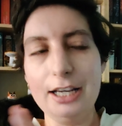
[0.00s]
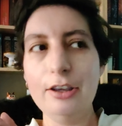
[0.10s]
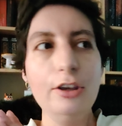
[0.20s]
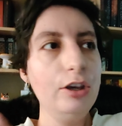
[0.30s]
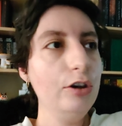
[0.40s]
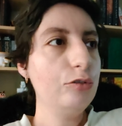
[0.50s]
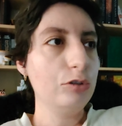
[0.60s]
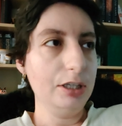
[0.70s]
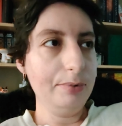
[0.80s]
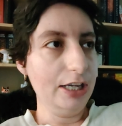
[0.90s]
like
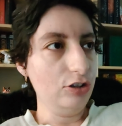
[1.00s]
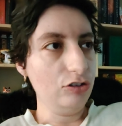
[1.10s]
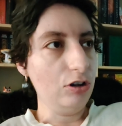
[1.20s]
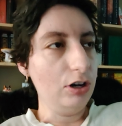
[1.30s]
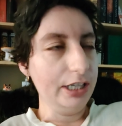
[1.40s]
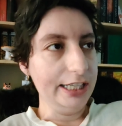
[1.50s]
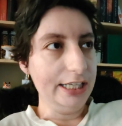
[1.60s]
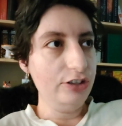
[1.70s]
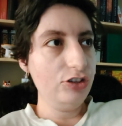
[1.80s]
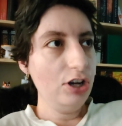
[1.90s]
40 pages long
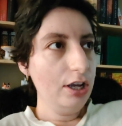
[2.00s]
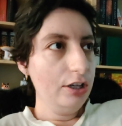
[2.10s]
each.